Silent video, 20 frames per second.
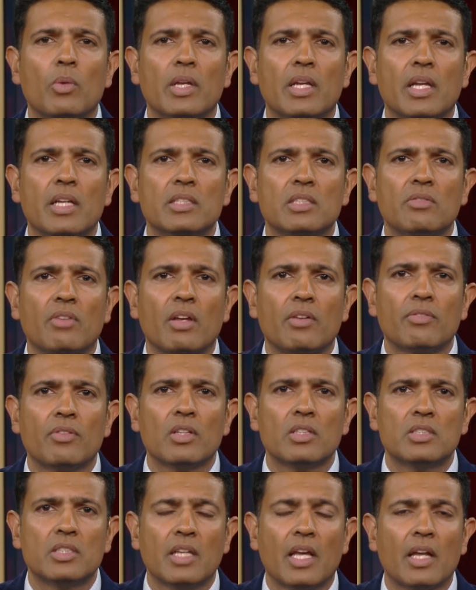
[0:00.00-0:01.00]
Weekend's Yvette
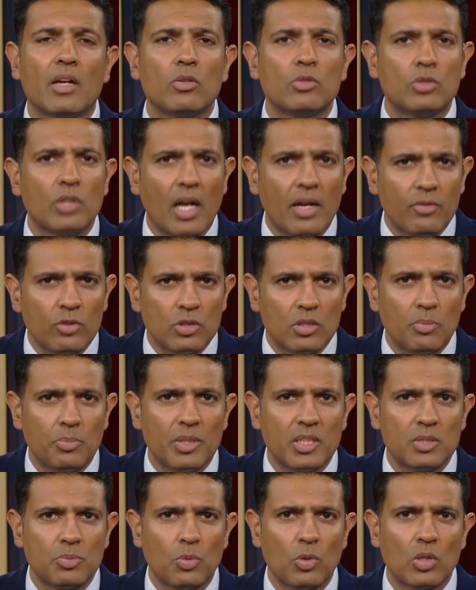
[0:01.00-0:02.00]
Feliciano traveled to
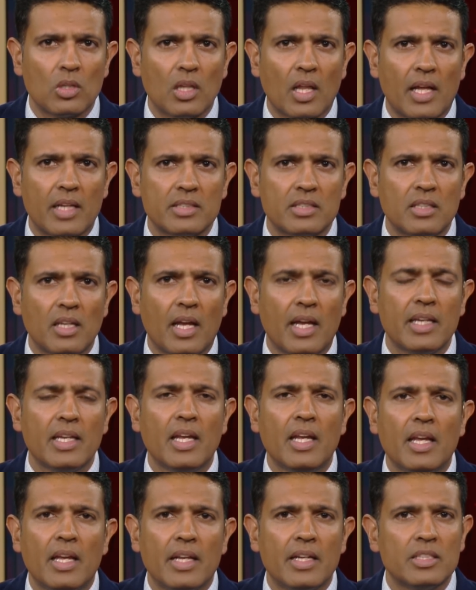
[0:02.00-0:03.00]
Pittsburgh last night
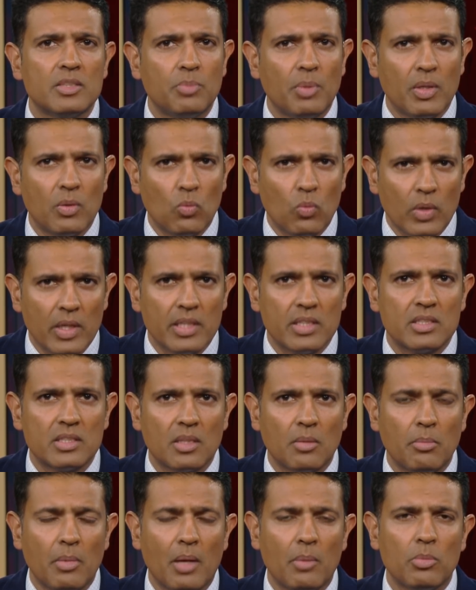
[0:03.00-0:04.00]
and has been with some
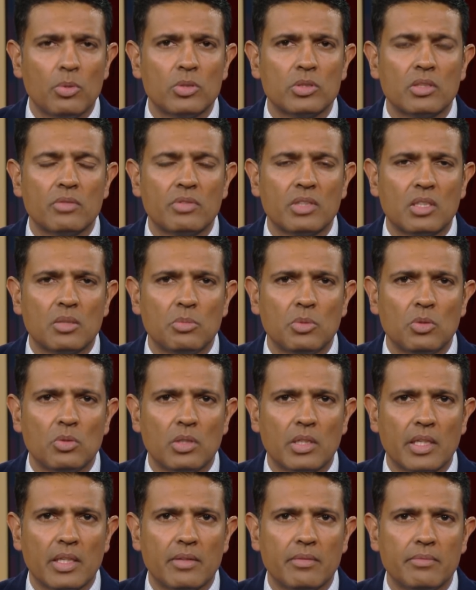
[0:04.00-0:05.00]
members of the
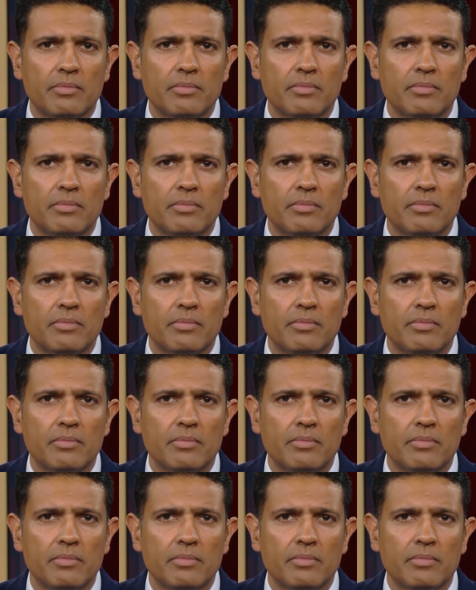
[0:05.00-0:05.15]
community.